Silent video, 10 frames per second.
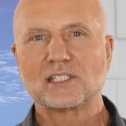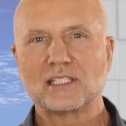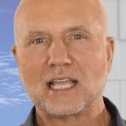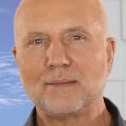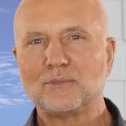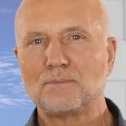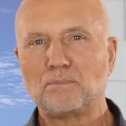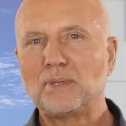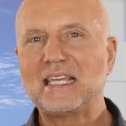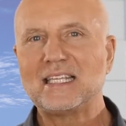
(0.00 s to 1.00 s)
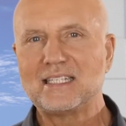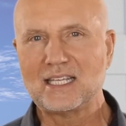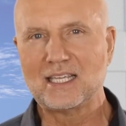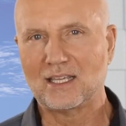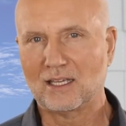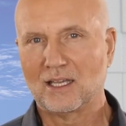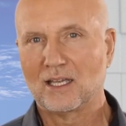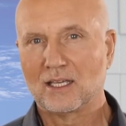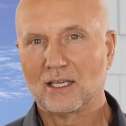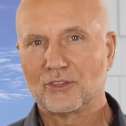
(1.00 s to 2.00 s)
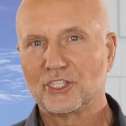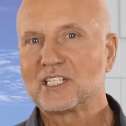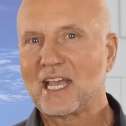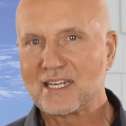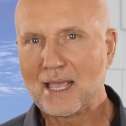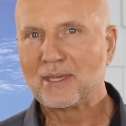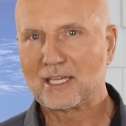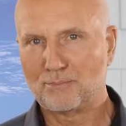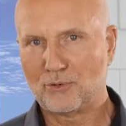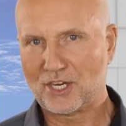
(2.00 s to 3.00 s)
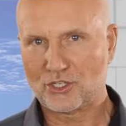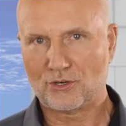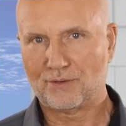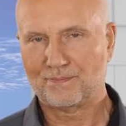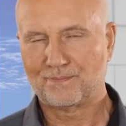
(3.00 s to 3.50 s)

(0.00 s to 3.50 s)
is named PD, the dynamic pressure.